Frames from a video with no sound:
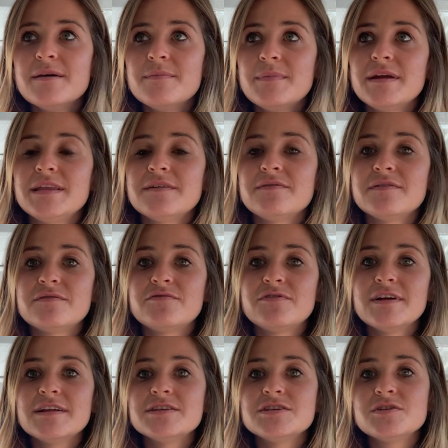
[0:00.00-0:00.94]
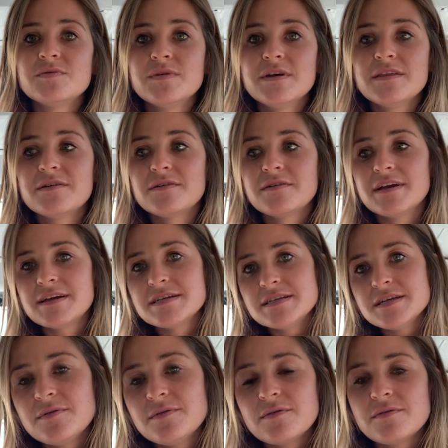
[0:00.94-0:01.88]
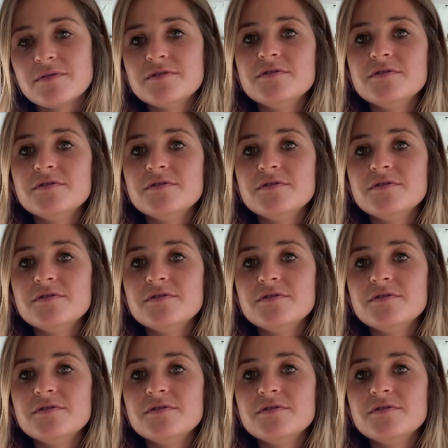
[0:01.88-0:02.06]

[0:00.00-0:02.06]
met different friends who either like what we're